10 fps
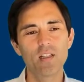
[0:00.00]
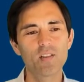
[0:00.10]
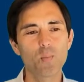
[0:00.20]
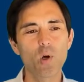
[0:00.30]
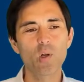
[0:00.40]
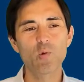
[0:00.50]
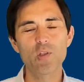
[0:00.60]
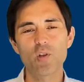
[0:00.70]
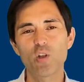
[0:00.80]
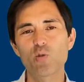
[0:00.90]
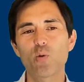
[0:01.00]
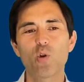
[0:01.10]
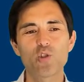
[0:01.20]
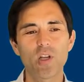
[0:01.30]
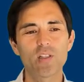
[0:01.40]
smaller research
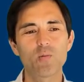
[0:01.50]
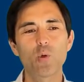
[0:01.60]
projects,